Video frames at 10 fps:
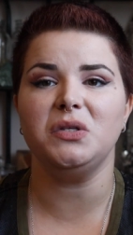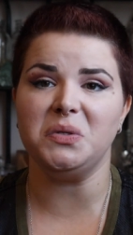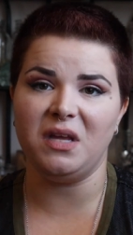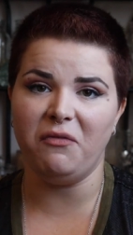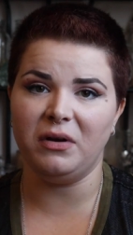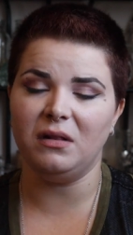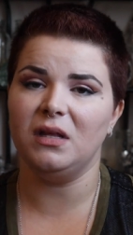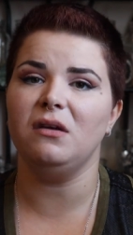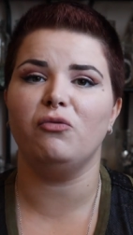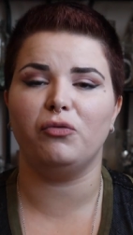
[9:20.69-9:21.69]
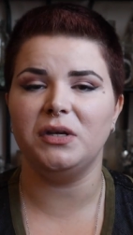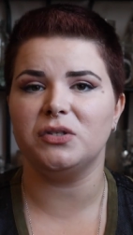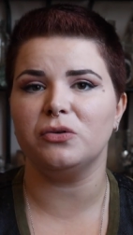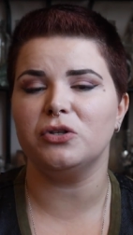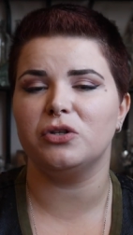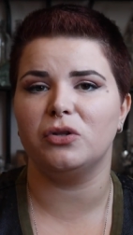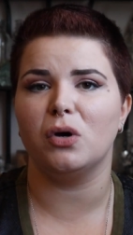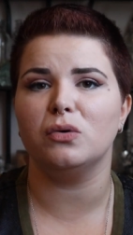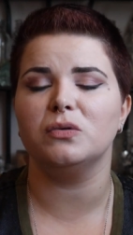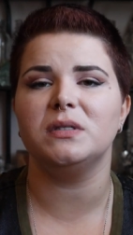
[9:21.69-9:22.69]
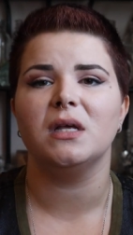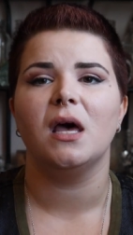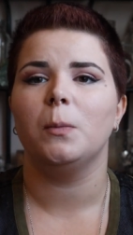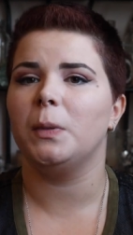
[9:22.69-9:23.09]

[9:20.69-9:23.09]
So definitely research those,